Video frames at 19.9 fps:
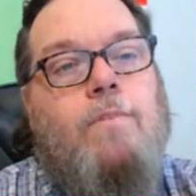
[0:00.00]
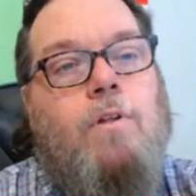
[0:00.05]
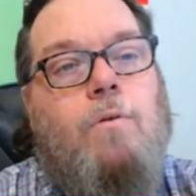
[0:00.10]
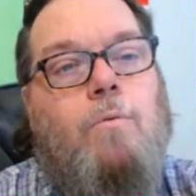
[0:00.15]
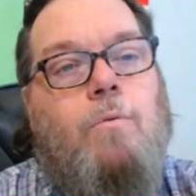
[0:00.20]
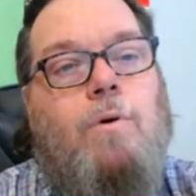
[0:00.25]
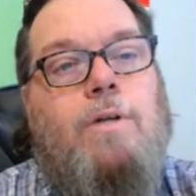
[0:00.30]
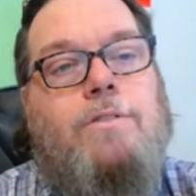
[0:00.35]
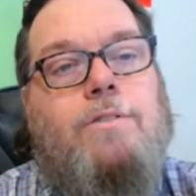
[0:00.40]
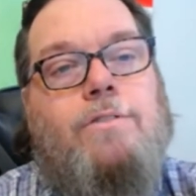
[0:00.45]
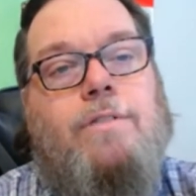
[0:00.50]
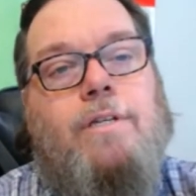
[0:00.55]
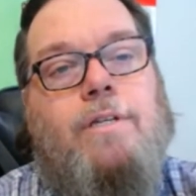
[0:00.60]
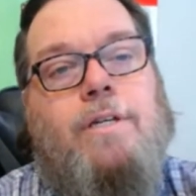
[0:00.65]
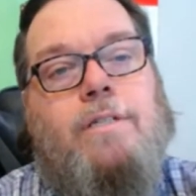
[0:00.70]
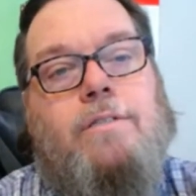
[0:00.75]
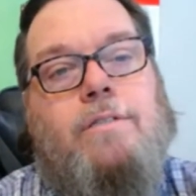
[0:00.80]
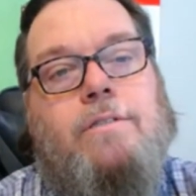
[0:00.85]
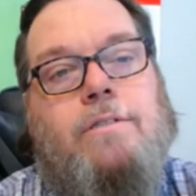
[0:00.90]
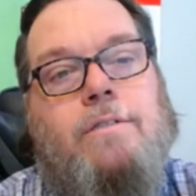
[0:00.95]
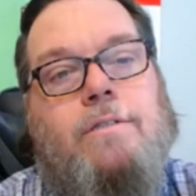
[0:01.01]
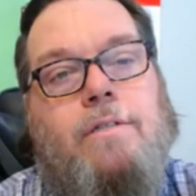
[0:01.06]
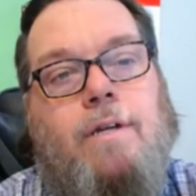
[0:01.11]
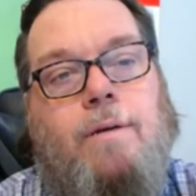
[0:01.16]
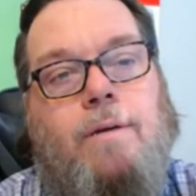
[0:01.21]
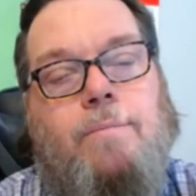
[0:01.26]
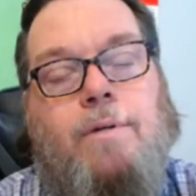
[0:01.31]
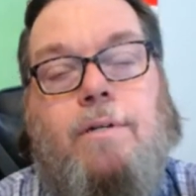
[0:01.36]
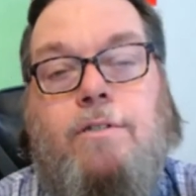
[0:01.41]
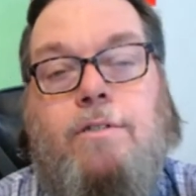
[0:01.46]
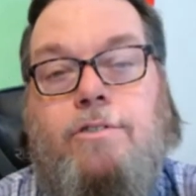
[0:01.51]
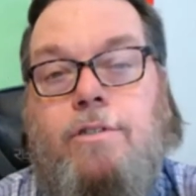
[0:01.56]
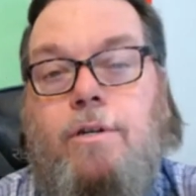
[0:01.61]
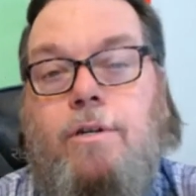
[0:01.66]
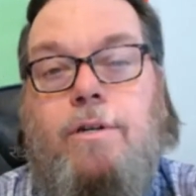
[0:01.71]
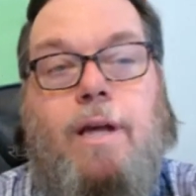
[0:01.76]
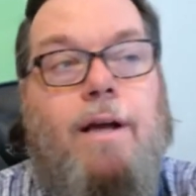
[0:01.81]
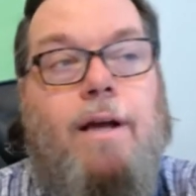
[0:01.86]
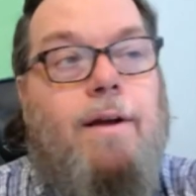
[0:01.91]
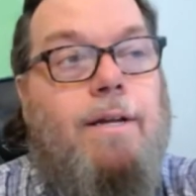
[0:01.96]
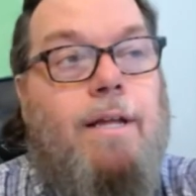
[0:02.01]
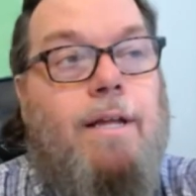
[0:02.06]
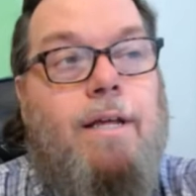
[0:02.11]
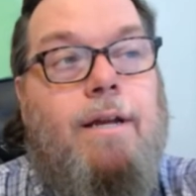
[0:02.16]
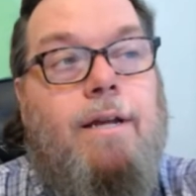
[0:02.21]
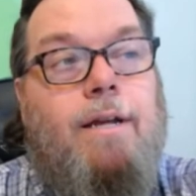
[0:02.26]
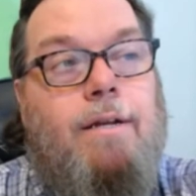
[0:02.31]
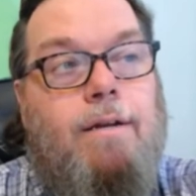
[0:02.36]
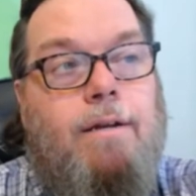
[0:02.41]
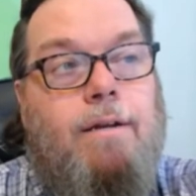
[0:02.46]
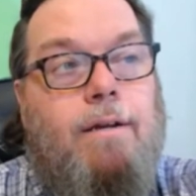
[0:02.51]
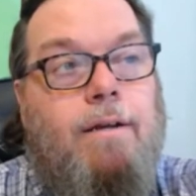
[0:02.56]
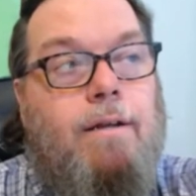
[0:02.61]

Watch this, and I'm going to show you how I did it.